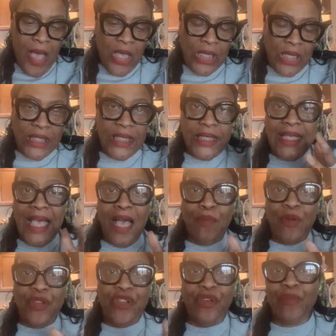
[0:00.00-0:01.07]
this happened
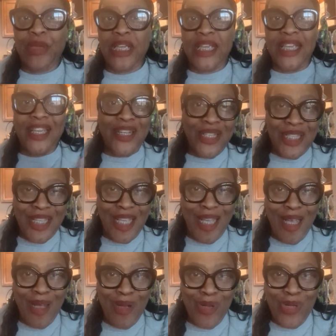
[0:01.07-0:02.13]
to me years ago,
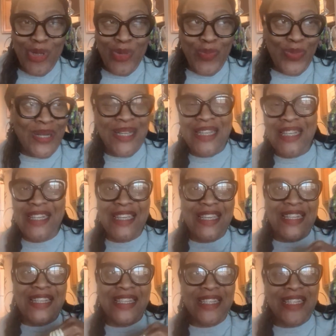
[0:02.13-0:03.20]
but it
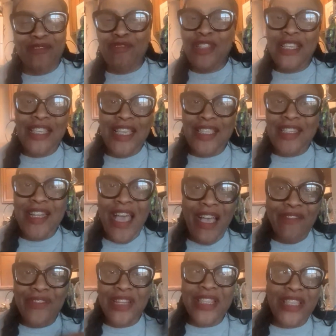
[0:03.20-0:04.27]
really doesn't have
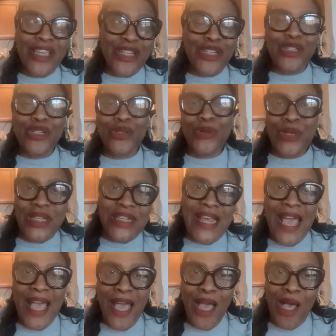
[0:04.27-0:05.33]
anything to do with
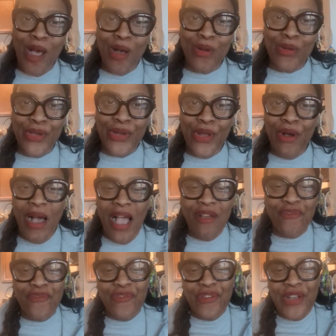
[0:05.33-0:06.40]
now. I've
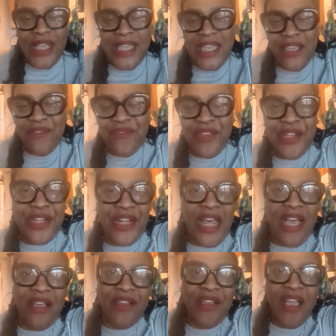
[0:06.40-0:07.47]
forgiven and
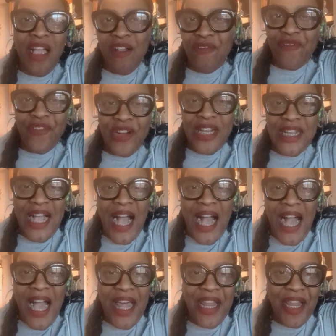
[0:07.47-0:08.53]
I've
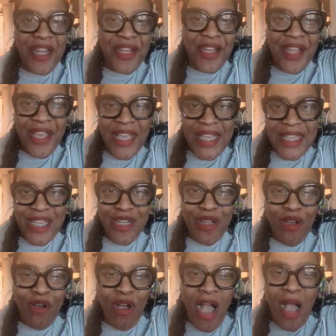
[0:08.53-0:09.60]
forgotten.
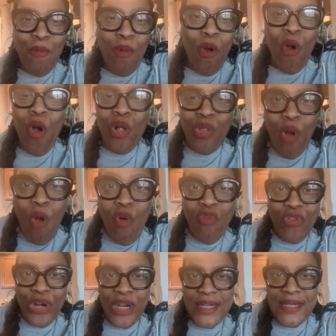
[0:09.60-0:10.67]
I'm all over
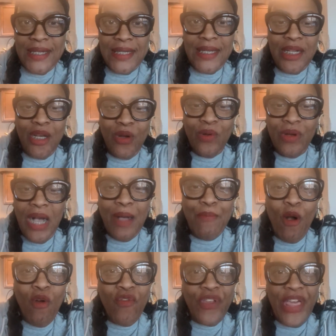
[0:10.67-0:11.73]
it. I'm
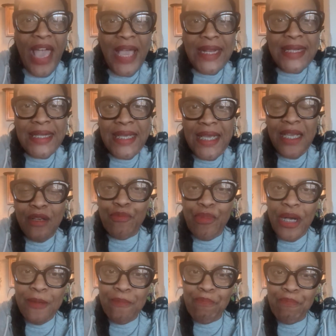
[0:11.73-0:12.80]
over that. But
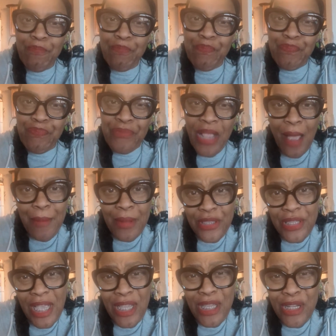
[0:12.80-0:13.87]
I'm going to
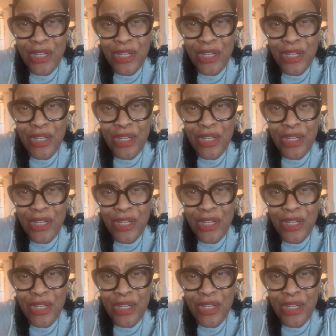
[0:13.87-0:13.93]
tell you the